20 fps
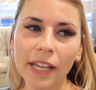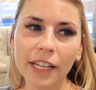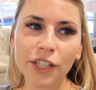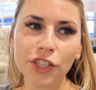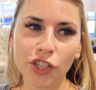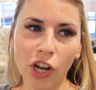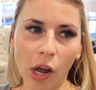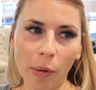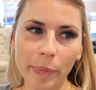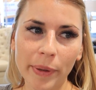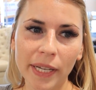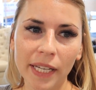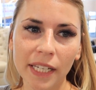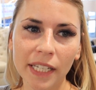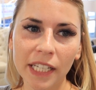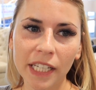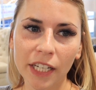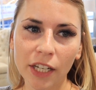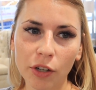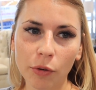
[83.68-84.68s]
like shopping
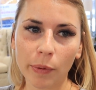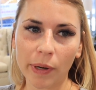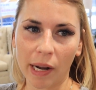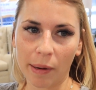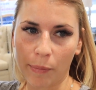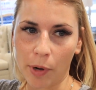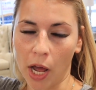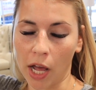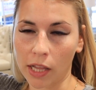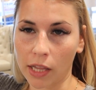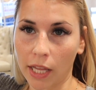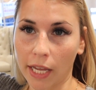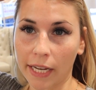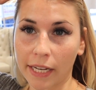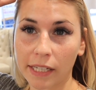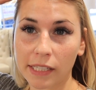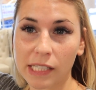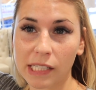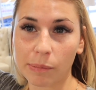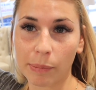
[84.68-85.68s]
in here when I'm not
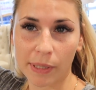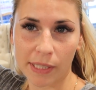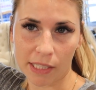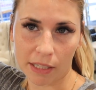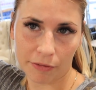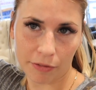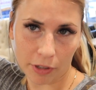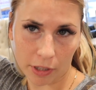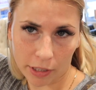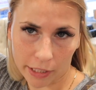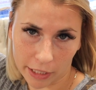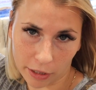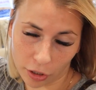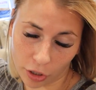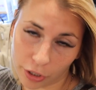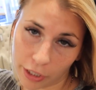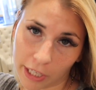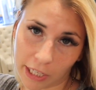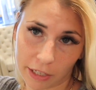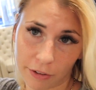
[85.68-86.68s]
like specifically
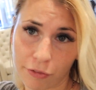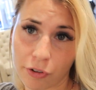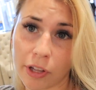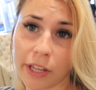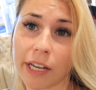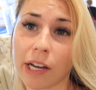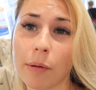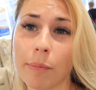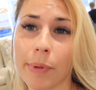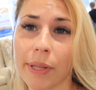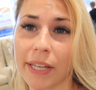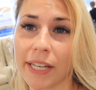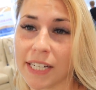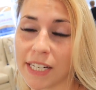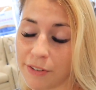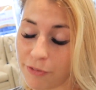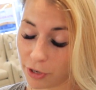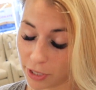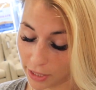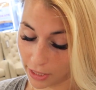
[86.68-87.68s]
looking for like a
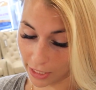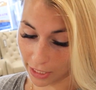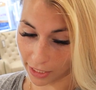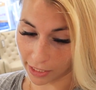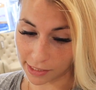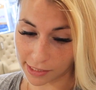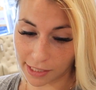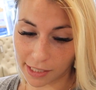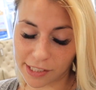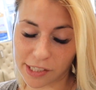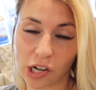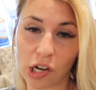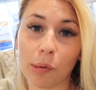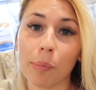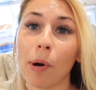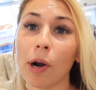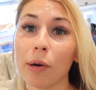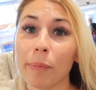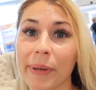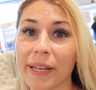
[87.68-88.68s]
million different things, because our
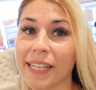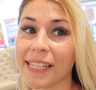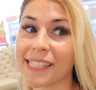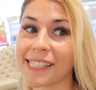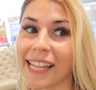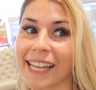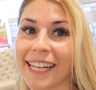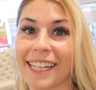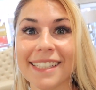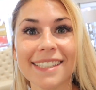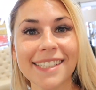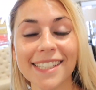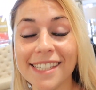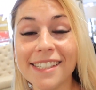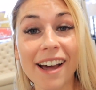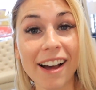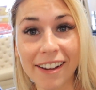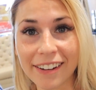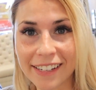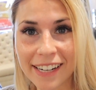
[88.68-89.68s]
apartment is like
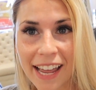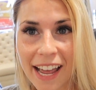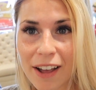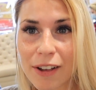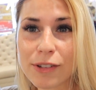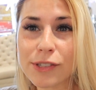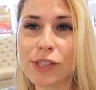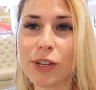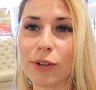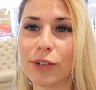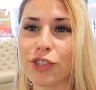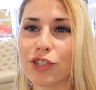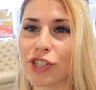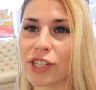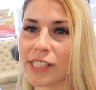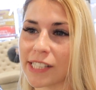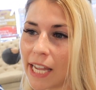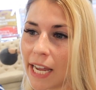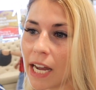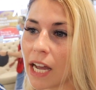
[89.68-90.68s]
done now, so it's
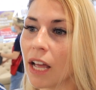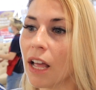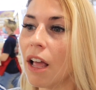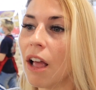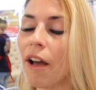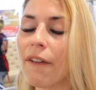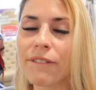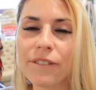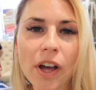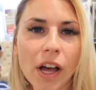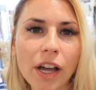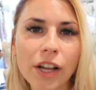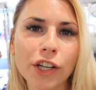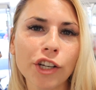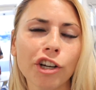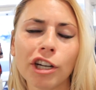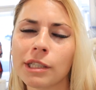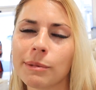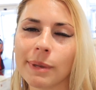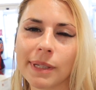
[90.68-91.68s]
just like
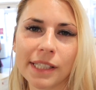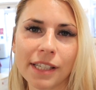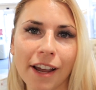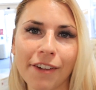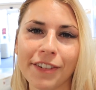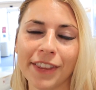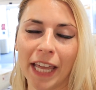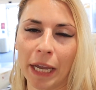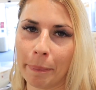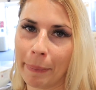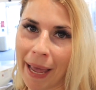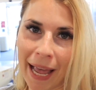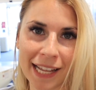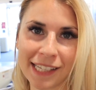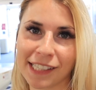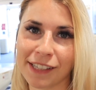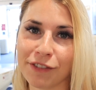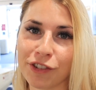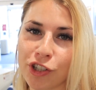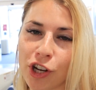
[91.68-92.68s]
fun Christmas stuff and like
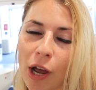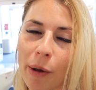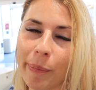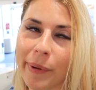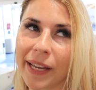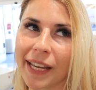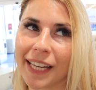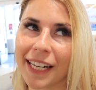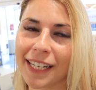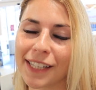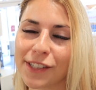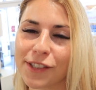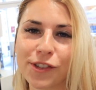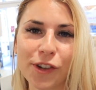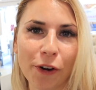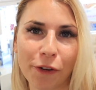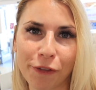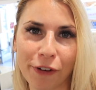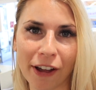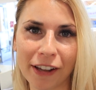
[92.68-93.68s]
passive shopping, and it's
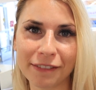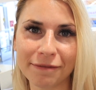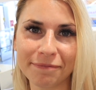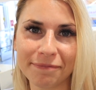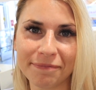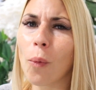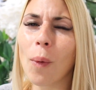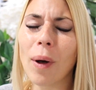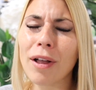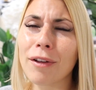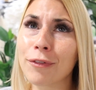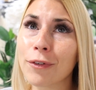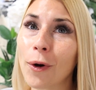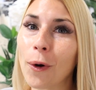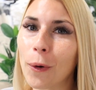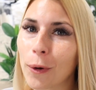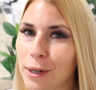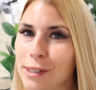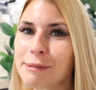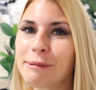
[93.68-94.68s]
so fun. Well, of
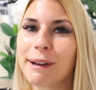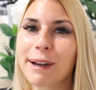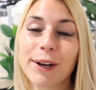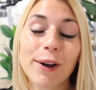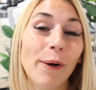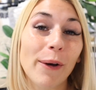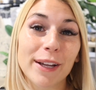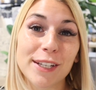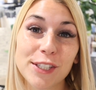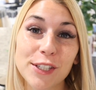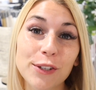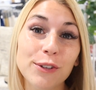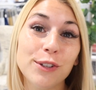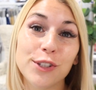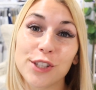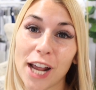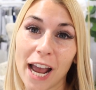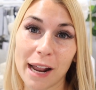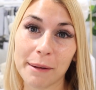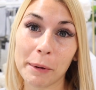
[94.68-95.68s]
course we are going to
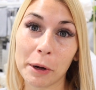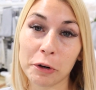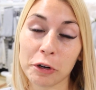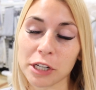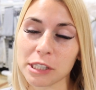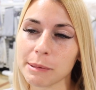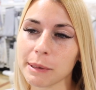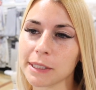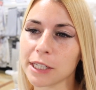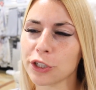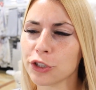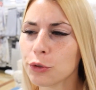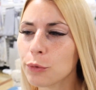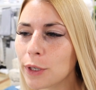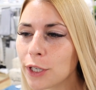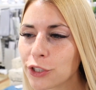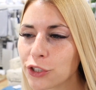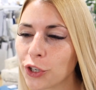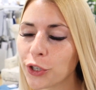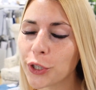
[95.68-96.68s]
chat about Christmas. I do
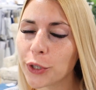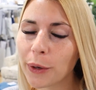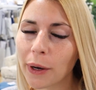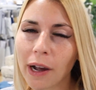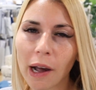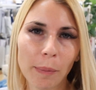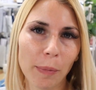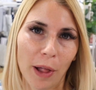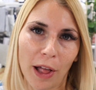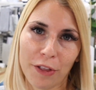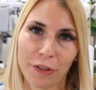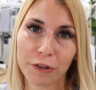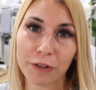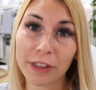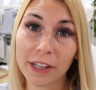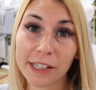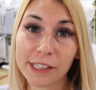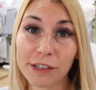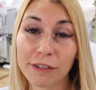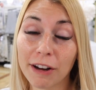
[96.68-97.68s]
want to show you a couple other
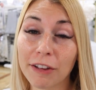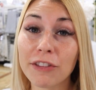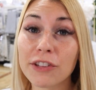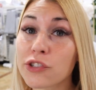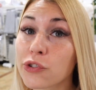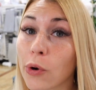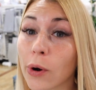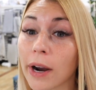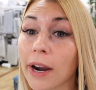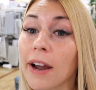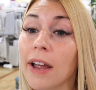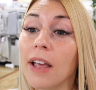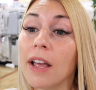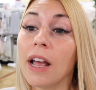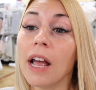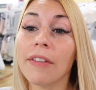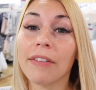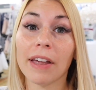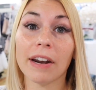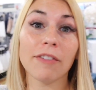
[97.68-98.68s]
things around the store
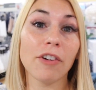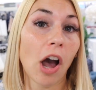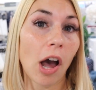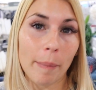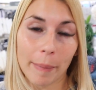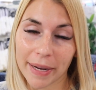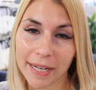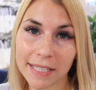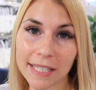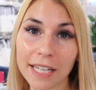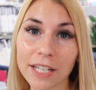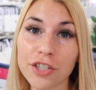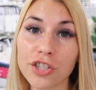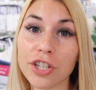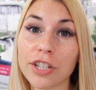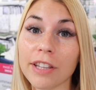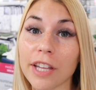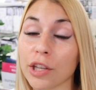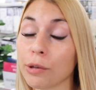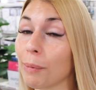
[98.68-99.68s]
that have caught my
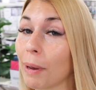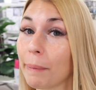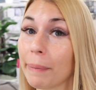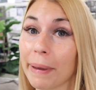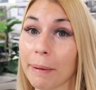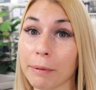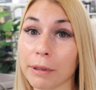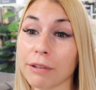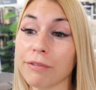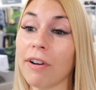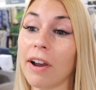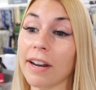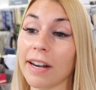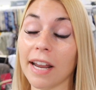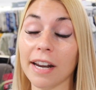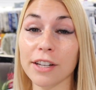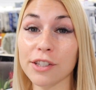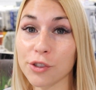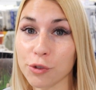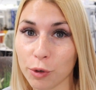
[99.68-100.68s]
attention that you might be able to find
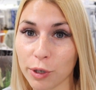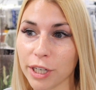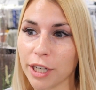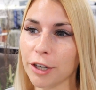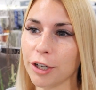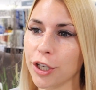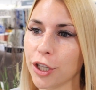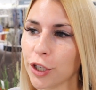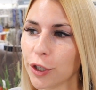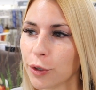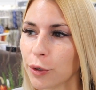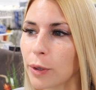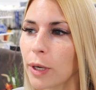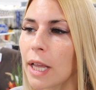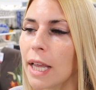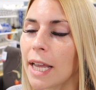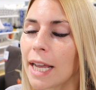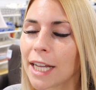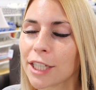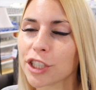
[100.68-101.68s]
at a store near you.
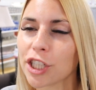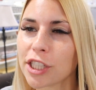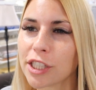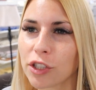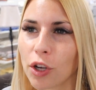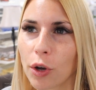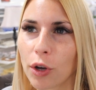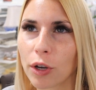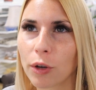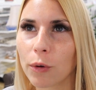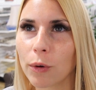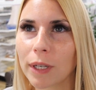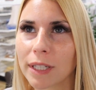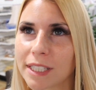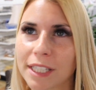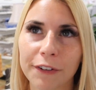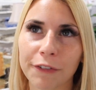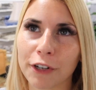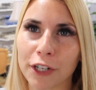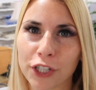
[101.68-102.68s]
It's just so
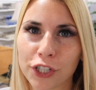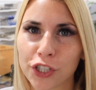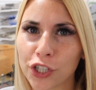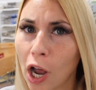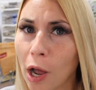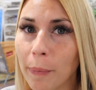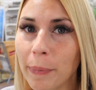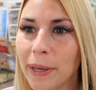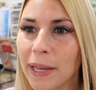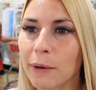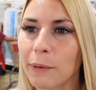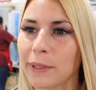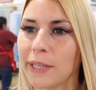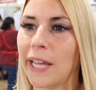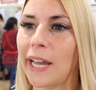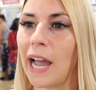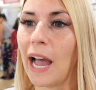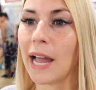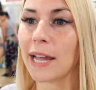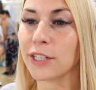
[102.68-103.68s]
different shopping when
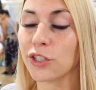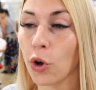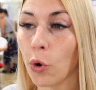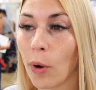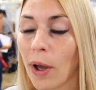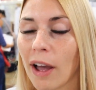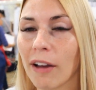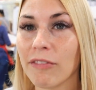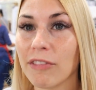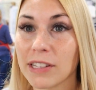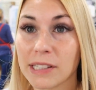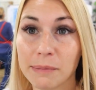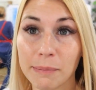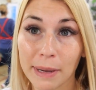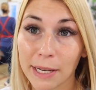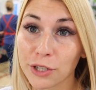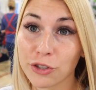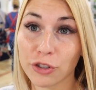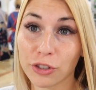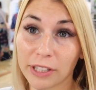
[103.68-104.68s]
like I don't have this
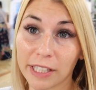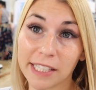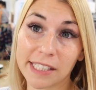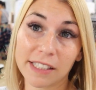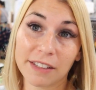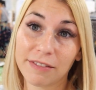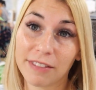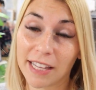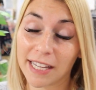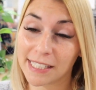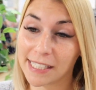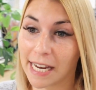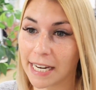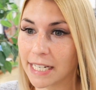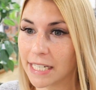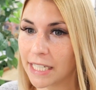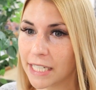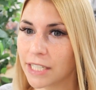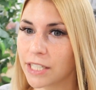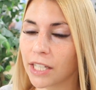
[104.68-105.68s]
major list of things I
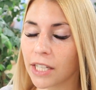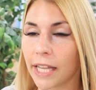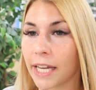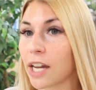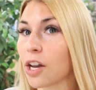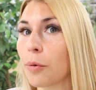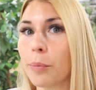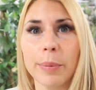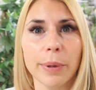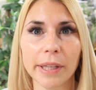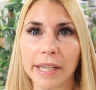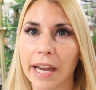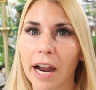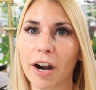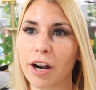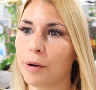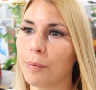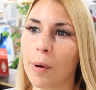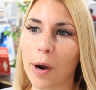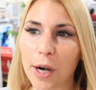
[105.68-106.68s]
need to like complete
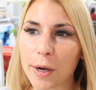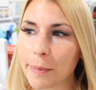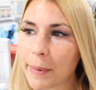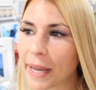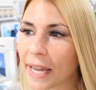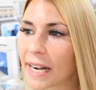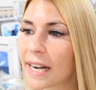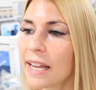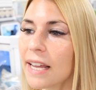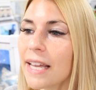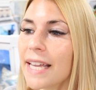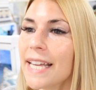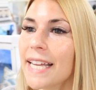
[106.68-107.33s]
our apartment.